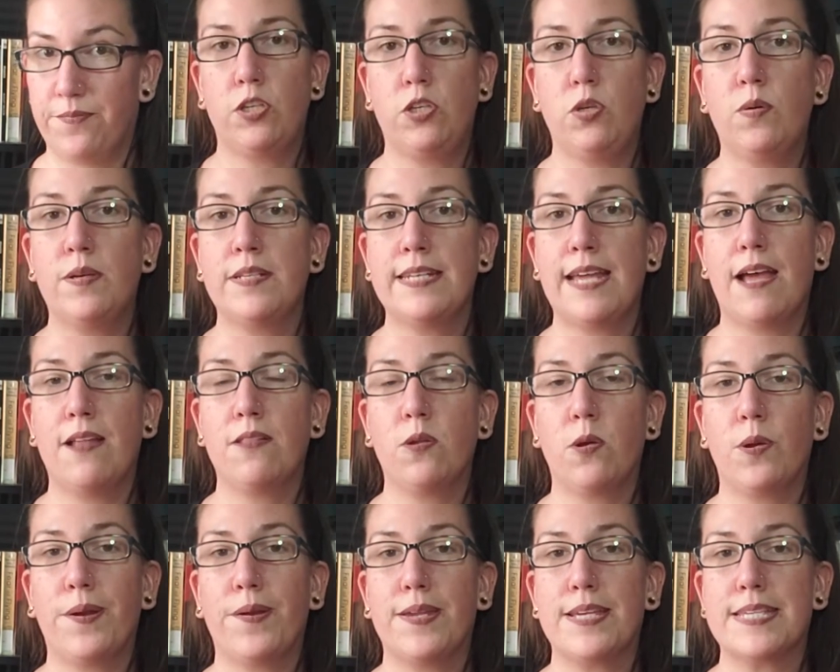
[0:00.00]
You can
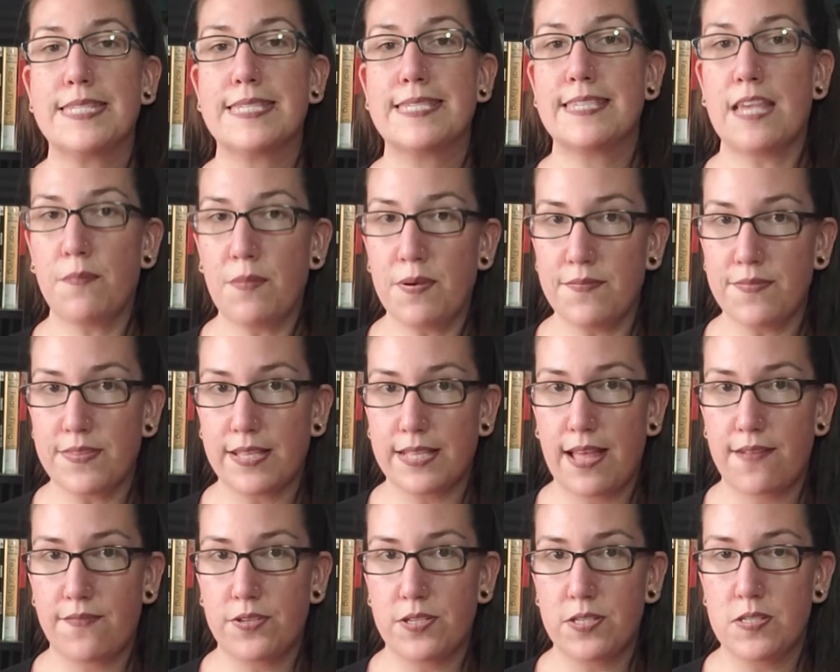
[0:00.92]
download some of the
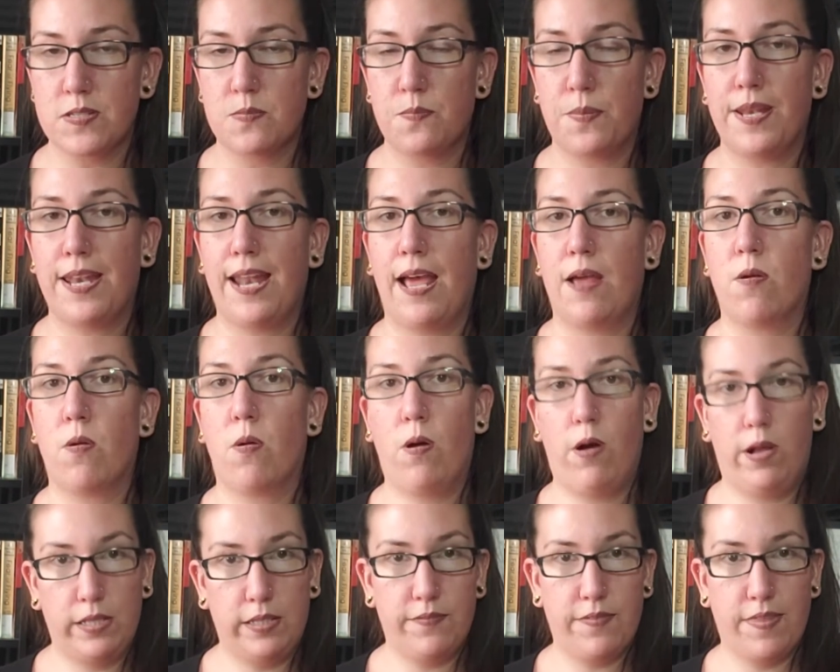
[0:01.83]
levels, but not
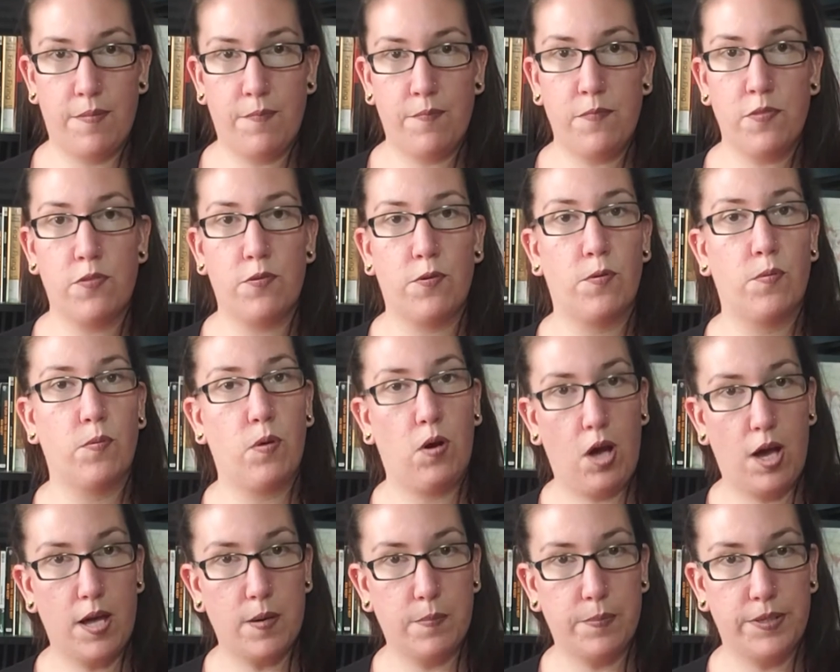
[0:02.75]
all of them, through
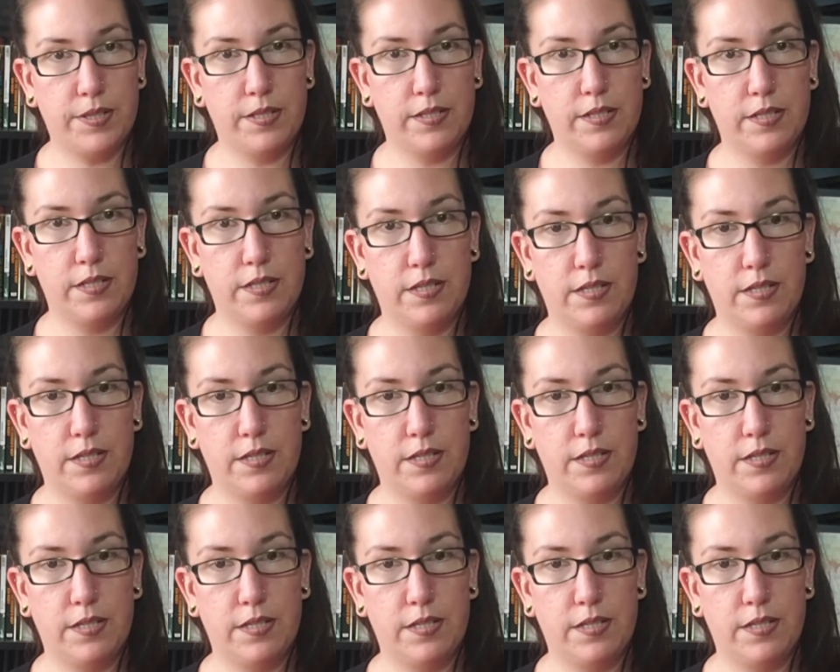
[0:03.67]
Audible.